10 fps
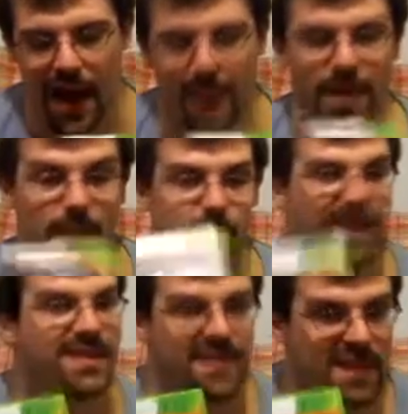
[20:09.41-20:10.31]
I'm not a
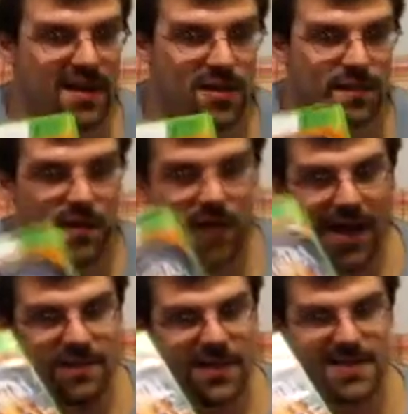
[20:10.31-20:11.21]
big stickler for
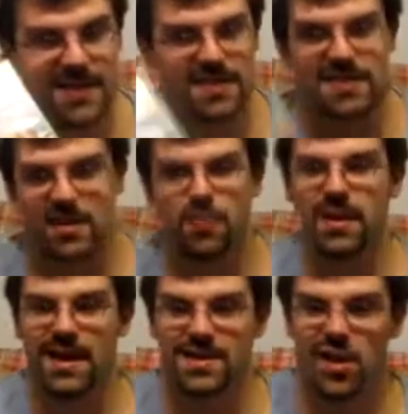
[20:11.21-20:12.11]
graphics. I still
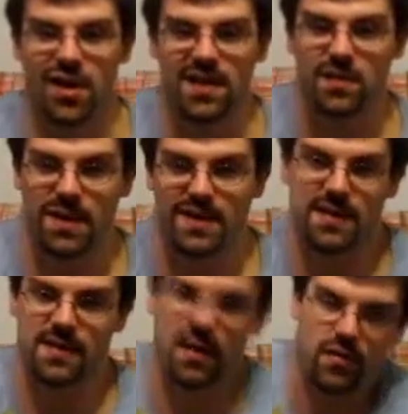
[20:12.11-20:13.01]
play Atari
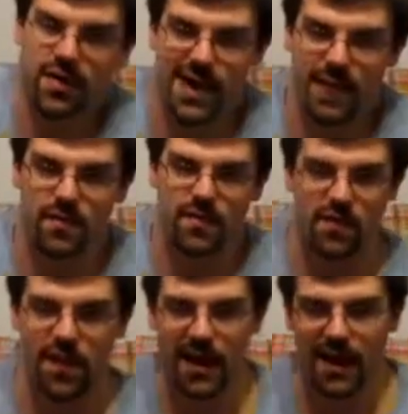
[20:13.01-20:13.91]
2600 games, for
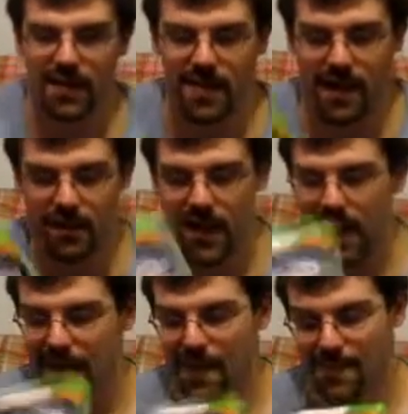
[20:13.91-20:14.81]
crying out loud.
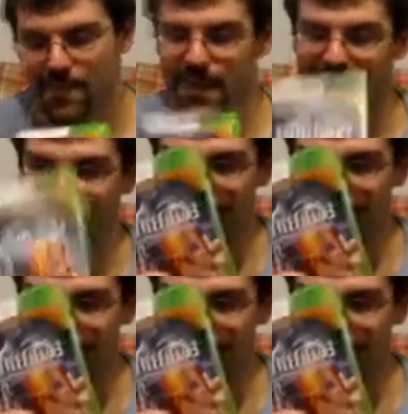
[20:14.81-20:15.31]
But I